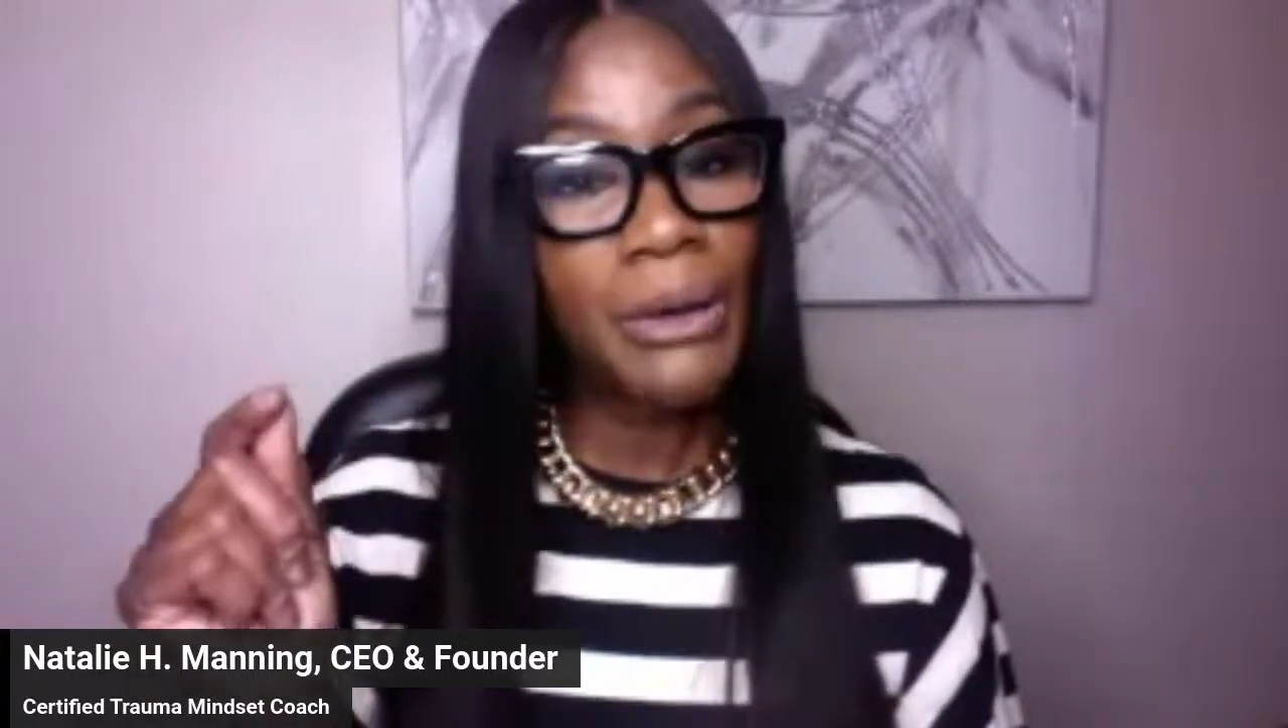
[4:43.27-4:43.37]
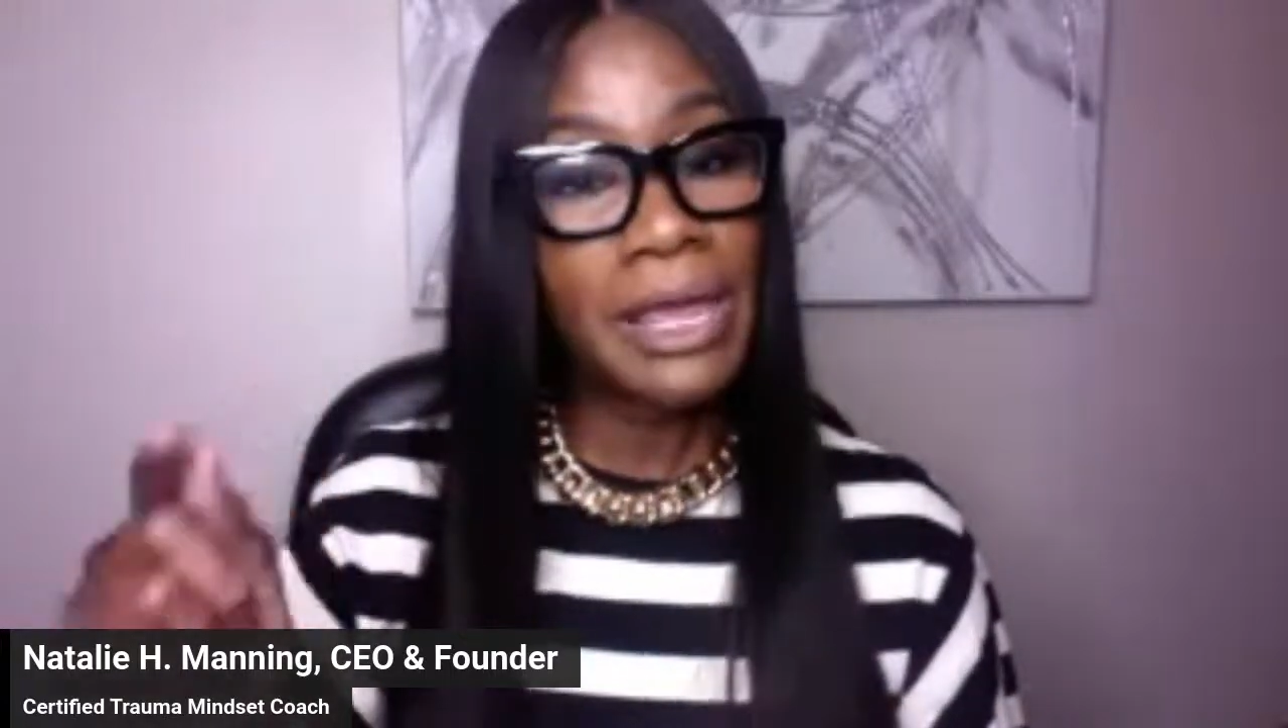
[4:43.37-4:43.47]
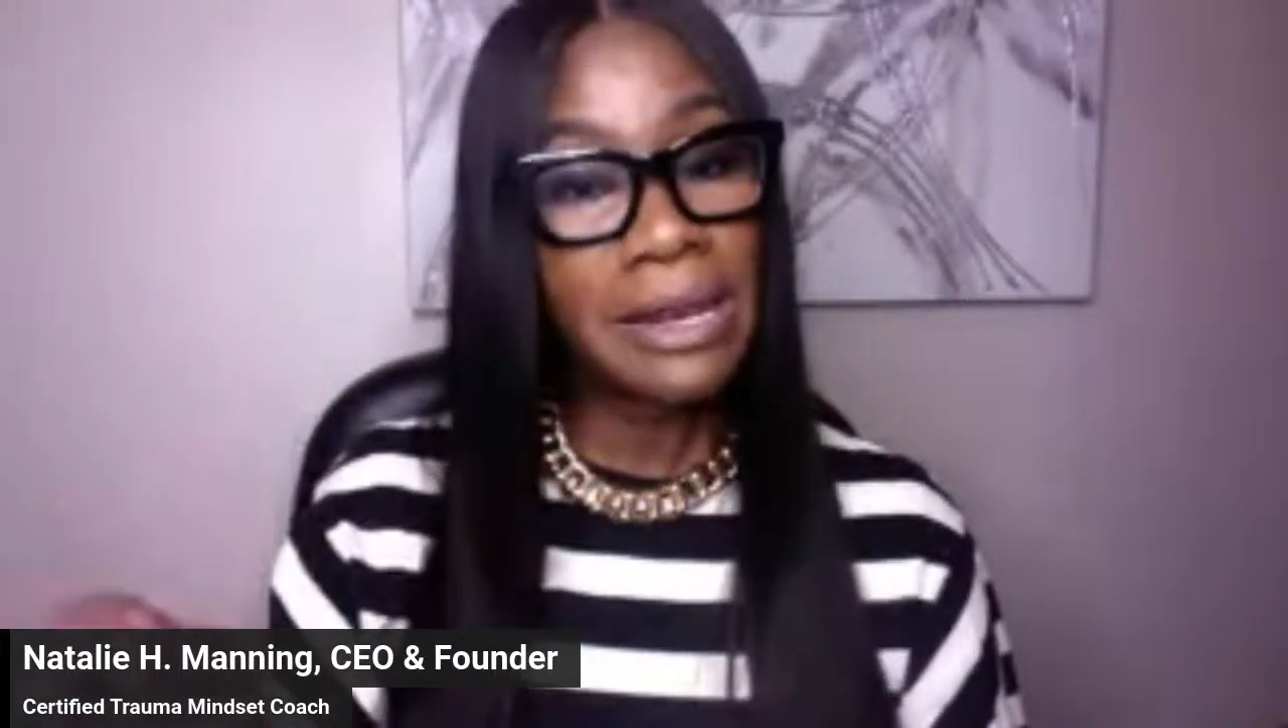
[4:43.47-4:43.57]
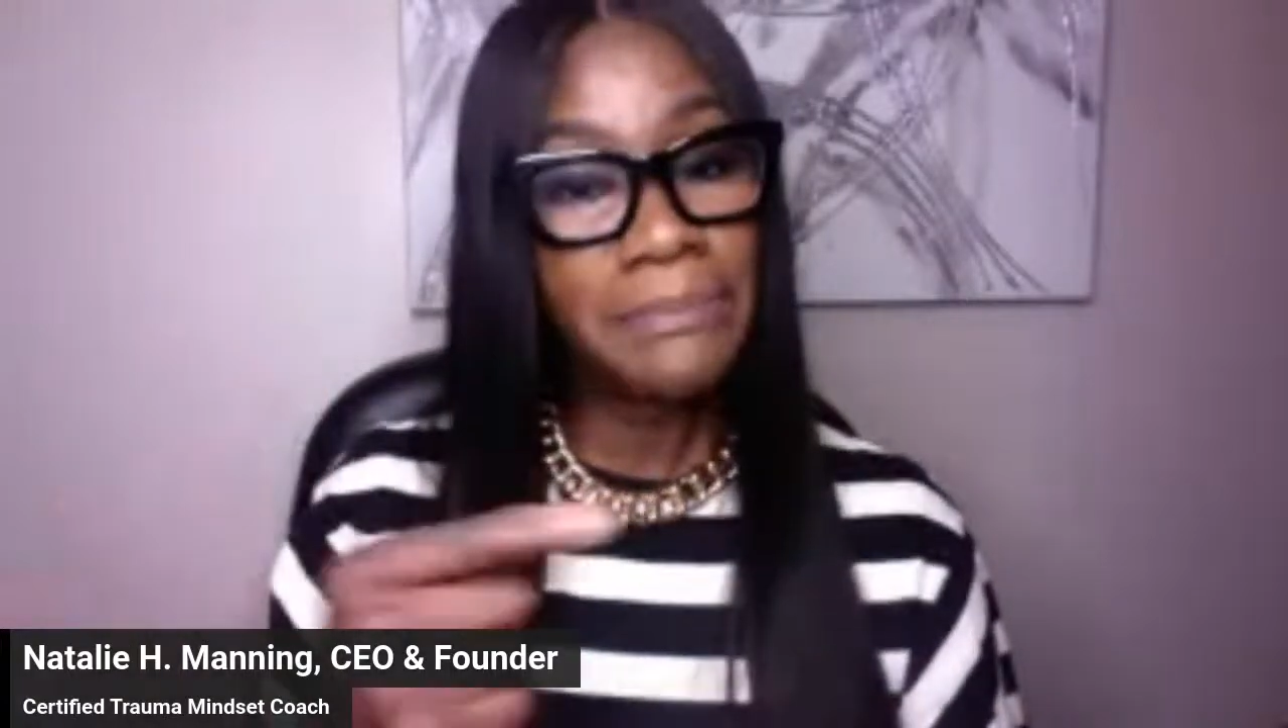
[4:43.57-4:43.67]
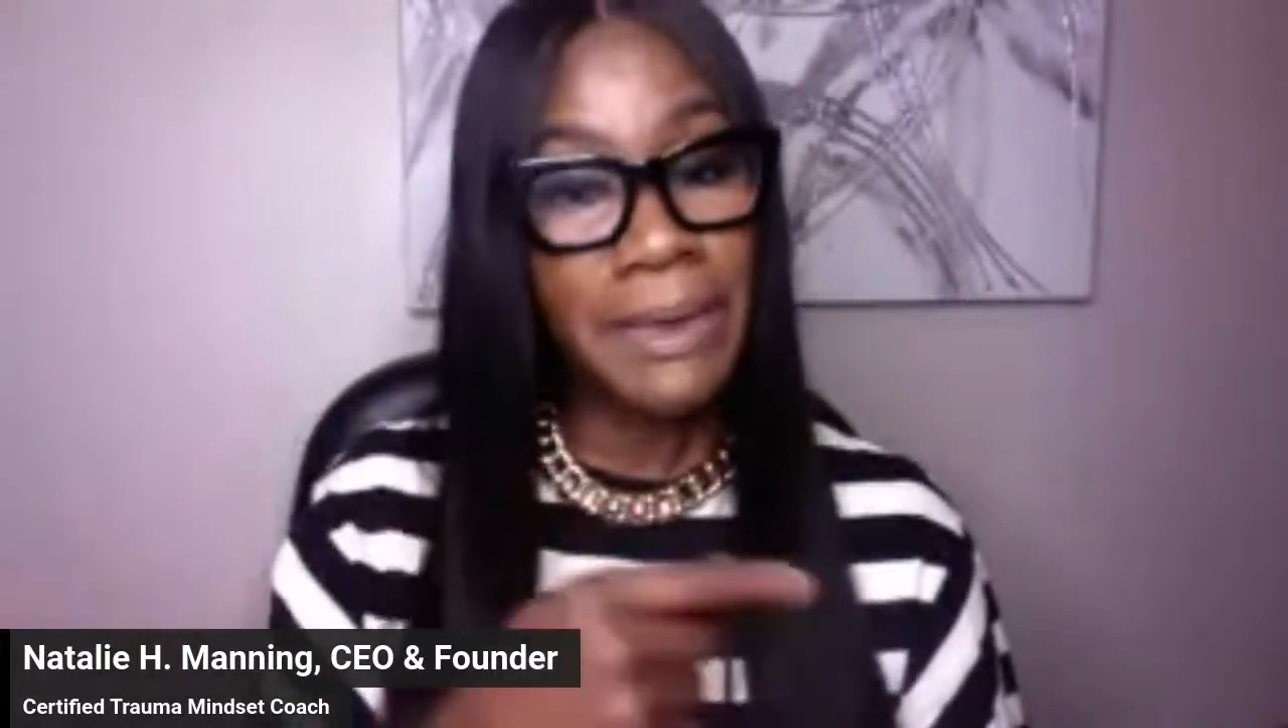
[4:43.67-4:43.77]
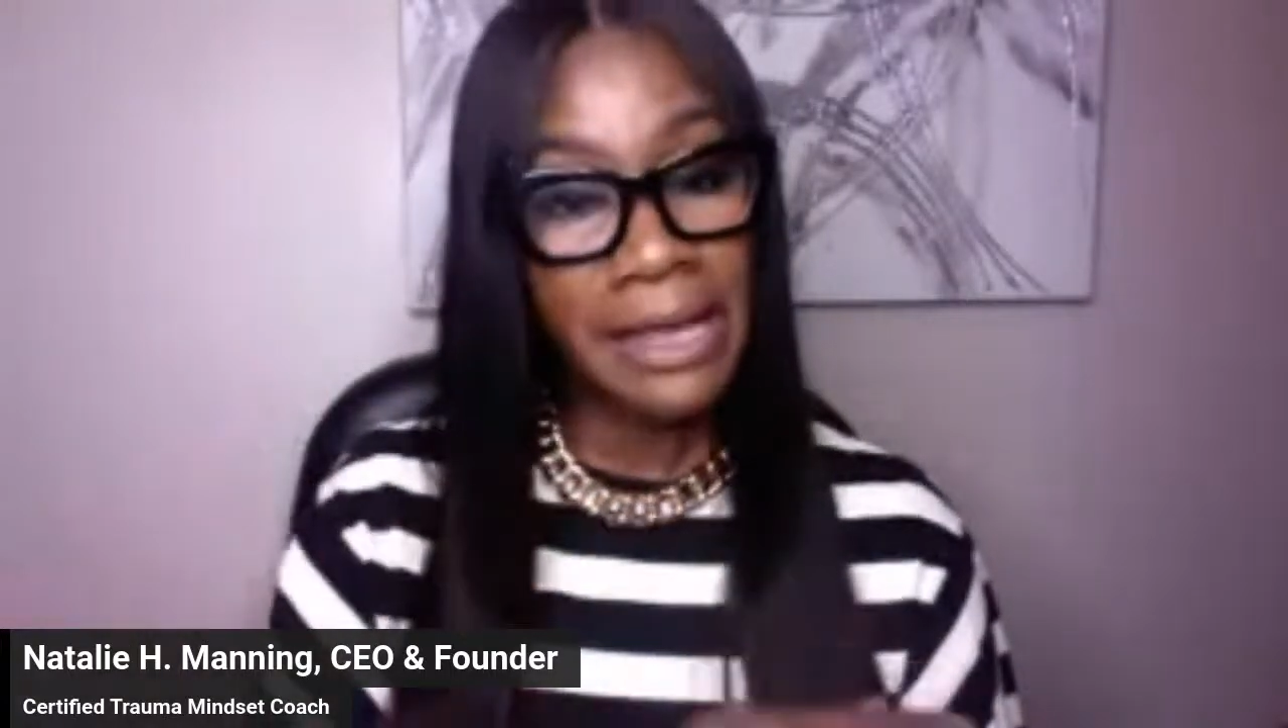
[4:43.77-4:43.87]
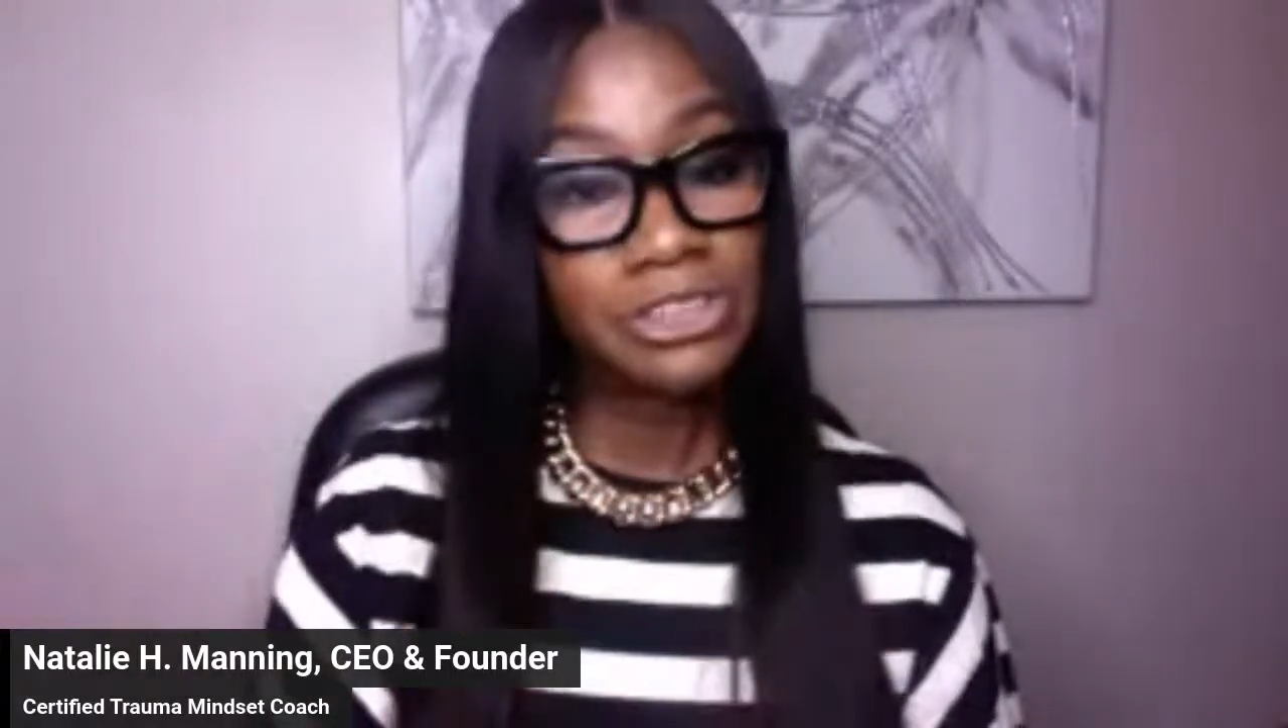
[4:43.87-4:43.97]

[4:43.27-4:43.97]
it impacts